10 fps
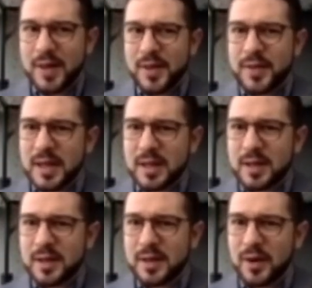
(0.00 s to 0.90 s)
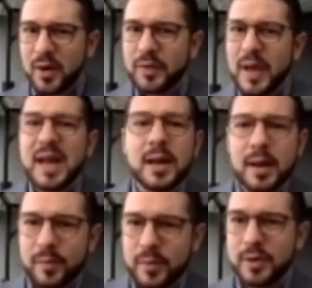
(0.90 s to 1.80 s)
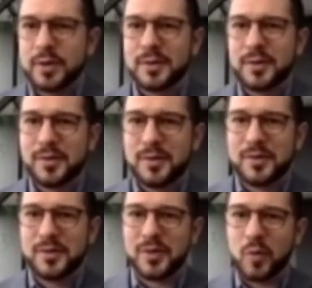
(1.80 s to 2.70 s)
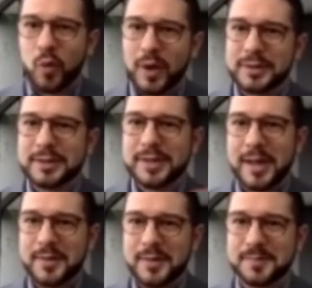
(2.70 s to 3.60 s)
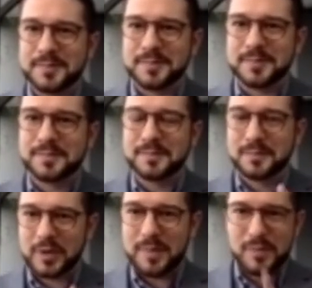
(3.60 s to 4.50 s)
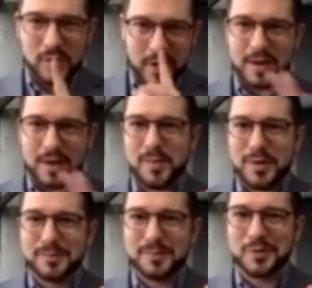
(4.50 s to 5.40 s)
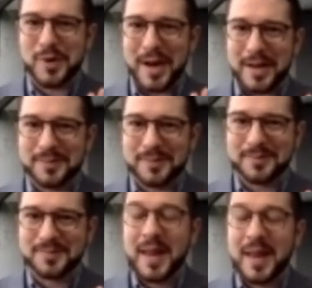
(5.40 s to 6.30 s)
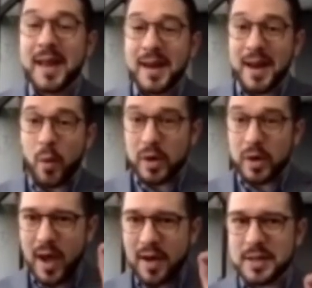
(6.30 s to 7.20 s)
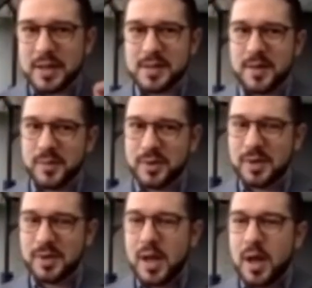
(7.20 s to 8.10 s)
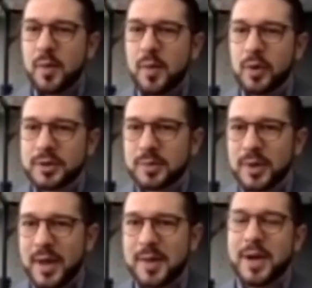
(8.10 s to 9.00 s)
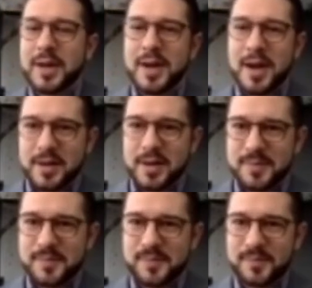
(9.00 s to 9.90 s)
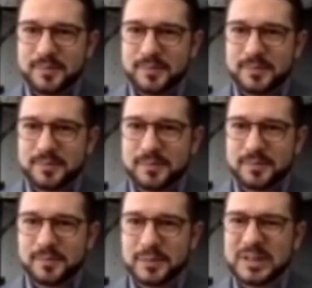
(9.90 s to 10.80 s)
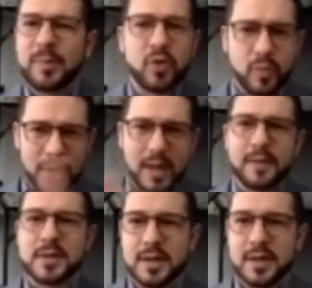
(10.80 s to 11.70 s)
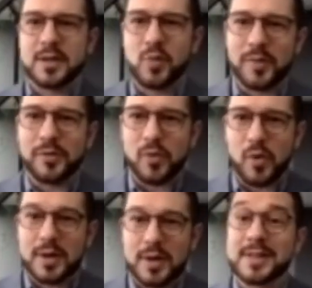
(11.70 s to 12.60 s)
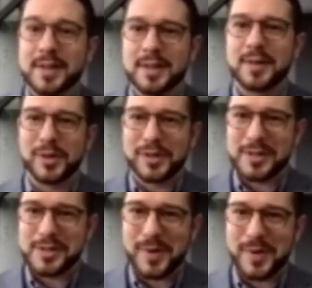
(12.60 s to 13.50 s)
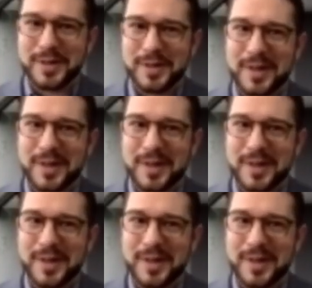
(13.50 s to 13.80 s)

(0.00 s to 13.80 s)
think of any number from 1 to 10. Okay, you got the number? Right. Now, when you have this number, multiply it by 9. Some of you may have seen this one before. Still participate.